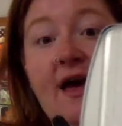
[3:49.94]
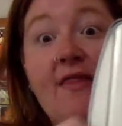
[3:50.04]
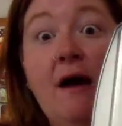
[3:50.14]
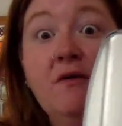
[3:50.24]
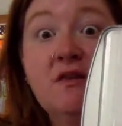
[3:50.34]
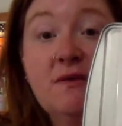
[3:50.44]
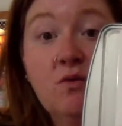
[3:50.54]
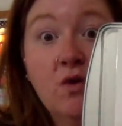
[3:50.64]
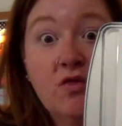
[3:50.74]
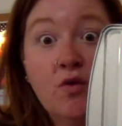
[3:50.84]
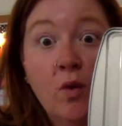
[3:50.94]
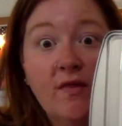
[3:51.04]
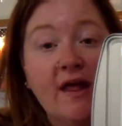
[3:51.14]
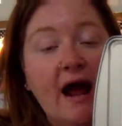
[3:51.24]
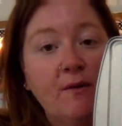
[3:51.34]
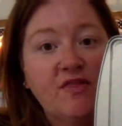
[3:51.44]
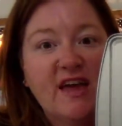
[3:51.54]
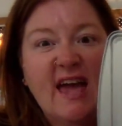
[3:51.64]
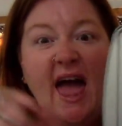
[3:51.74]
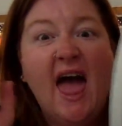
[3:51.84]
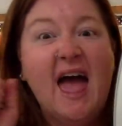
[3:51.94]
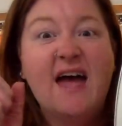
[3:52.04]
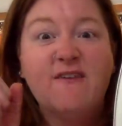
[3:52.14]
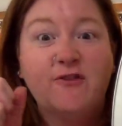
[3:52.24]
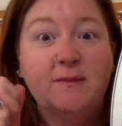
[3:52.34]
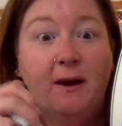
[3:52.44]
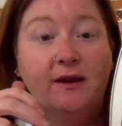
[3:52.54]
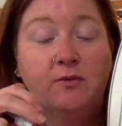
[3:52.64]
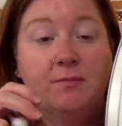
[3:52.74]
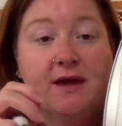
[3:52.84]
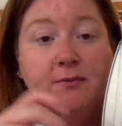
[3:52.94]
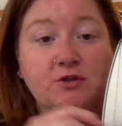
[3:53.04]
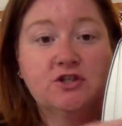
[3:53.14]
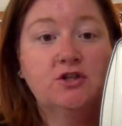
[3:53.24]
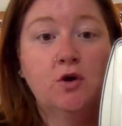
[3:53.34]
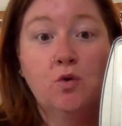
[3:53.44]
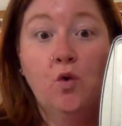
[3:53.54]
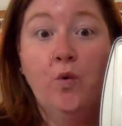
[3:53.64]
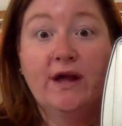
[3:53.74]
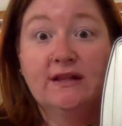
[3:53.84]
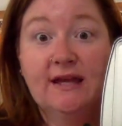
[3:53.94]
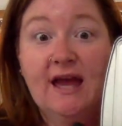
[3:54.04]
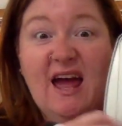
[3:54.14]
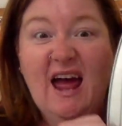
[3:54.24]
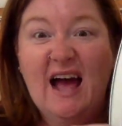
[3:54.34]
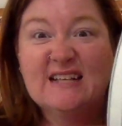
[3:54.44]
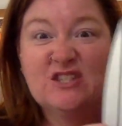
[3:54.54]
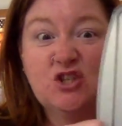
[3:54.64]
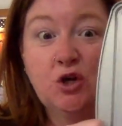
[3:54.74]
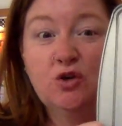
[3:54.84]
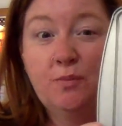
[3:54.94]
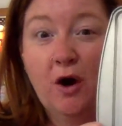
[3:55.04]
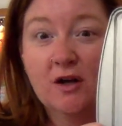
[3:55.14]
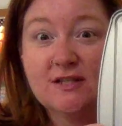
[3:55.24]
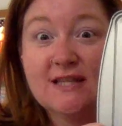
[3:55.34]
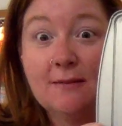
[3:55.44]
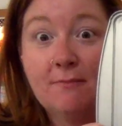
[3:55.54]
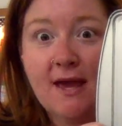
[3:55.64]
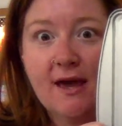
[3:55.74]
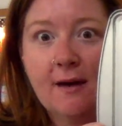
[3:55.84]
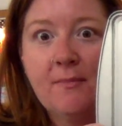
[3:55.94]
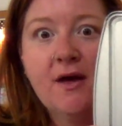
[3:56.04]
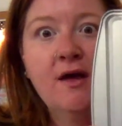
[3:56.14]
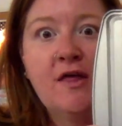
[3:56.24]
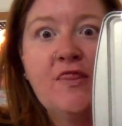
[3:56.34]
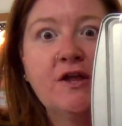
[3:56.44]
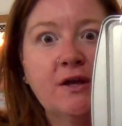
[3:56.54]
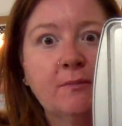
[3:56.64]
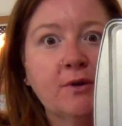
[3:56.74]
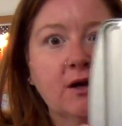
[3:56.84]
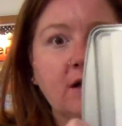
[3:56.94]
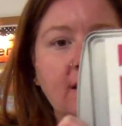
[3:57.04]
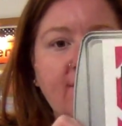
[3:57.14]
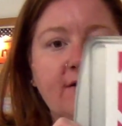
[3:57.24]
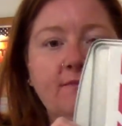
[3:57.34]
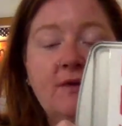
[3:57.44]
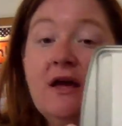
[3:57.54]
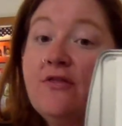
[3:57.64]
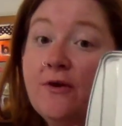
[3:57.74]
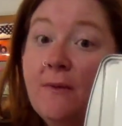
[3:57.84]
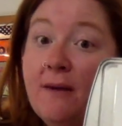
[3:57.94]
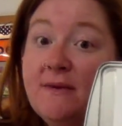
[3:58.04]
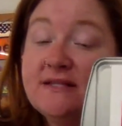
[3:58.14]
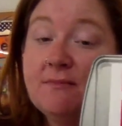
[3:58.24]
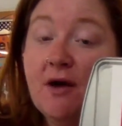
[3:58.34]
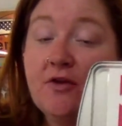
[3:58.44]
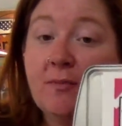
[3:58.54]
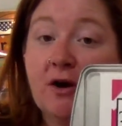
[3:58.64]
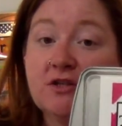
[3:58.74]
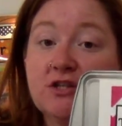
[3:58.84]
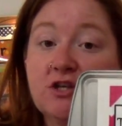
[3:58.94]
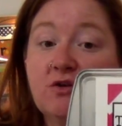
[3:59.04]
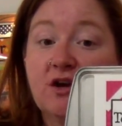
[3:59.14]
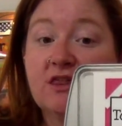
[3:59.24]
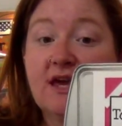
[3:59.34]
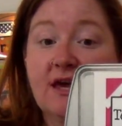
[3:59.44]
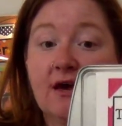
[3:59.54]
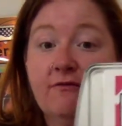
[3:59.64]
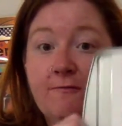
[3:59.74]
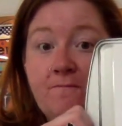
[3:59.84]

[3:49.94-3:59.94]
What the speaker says: That would be the one that I would think everybody would be able to know quickly as two parts that make up the number 11. There might be some other parts that you could think of.